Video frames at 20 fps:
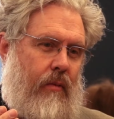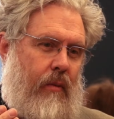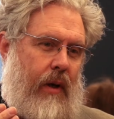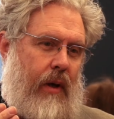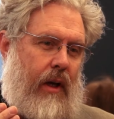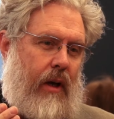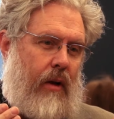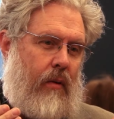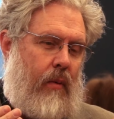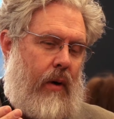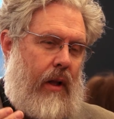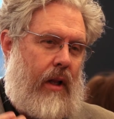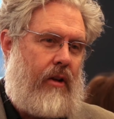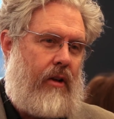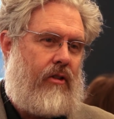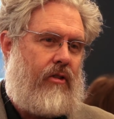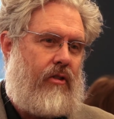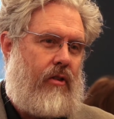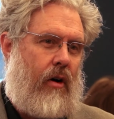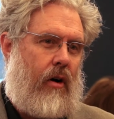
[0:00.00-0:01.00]
we can really
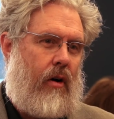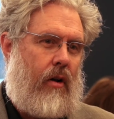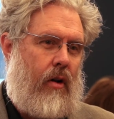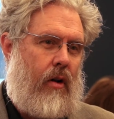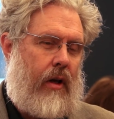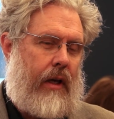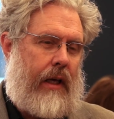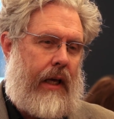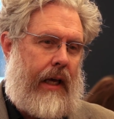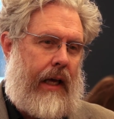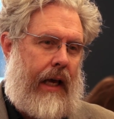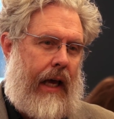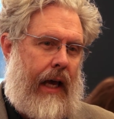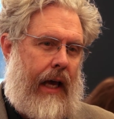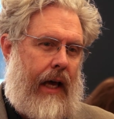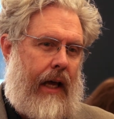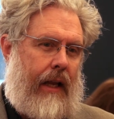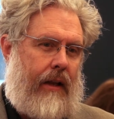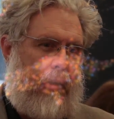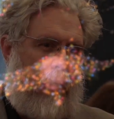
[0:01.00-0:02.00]
start looking
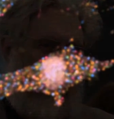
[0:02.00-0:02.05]
at